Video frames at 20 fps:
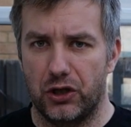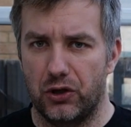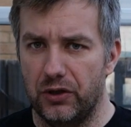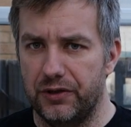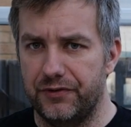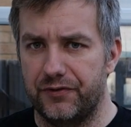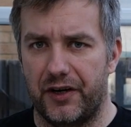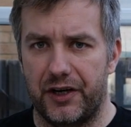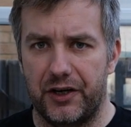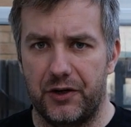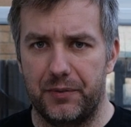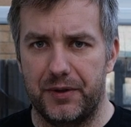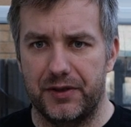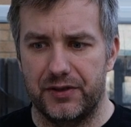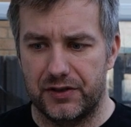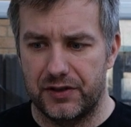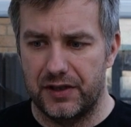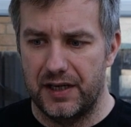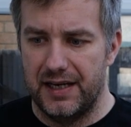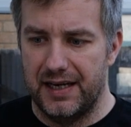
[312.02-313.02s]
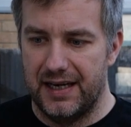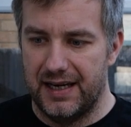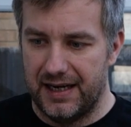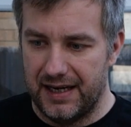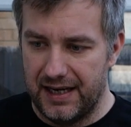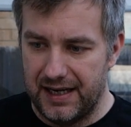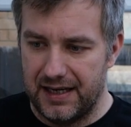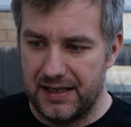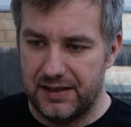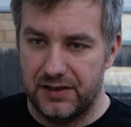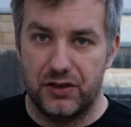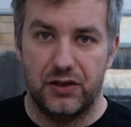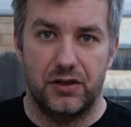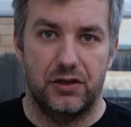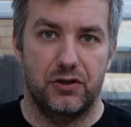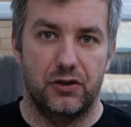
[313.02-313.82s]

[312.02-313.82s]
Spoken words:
your environment and